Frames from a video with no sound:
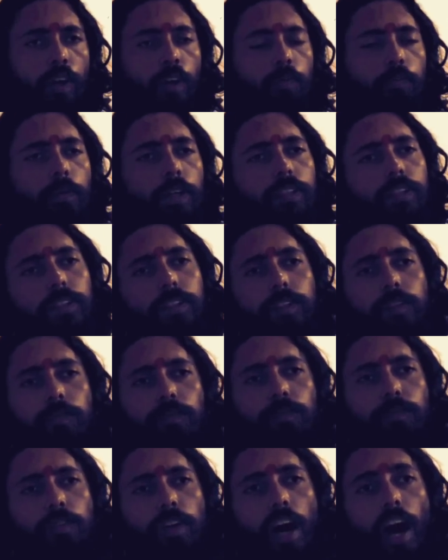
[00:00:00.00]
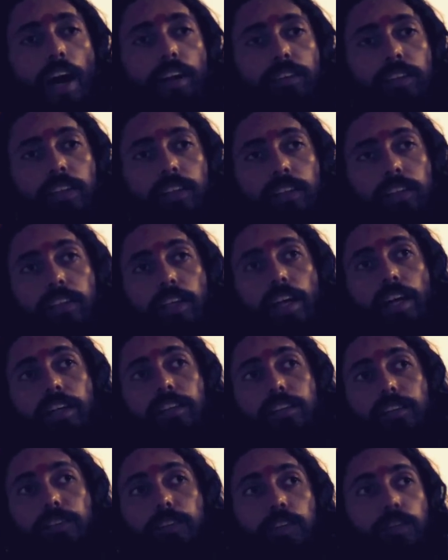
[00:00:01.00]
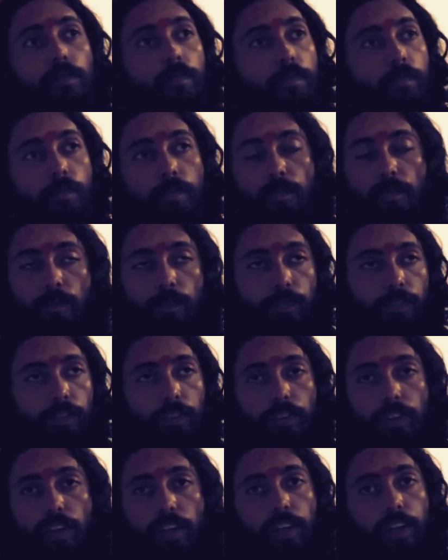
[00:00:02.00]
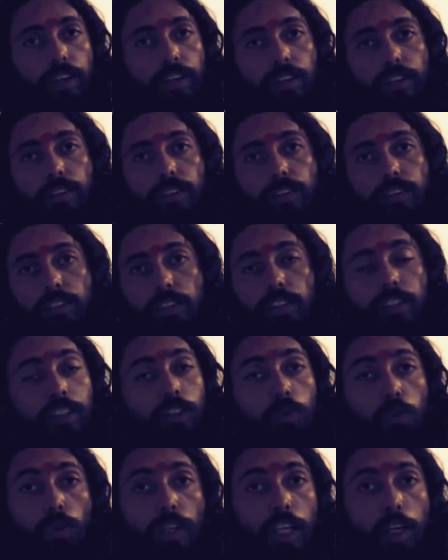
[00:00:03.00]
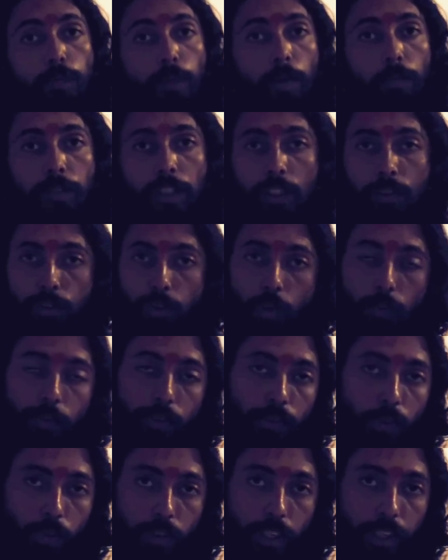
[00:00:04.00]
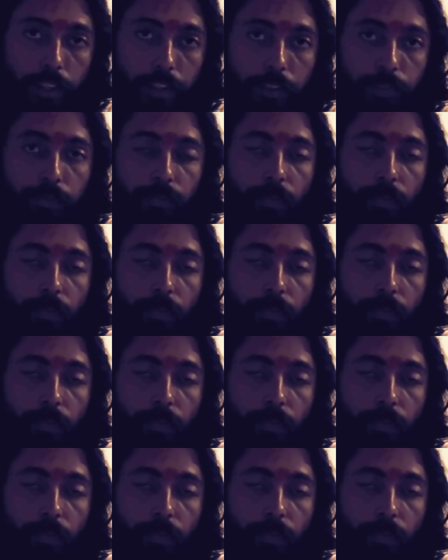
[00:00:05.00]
but I think that they didn't took any permission from me for that.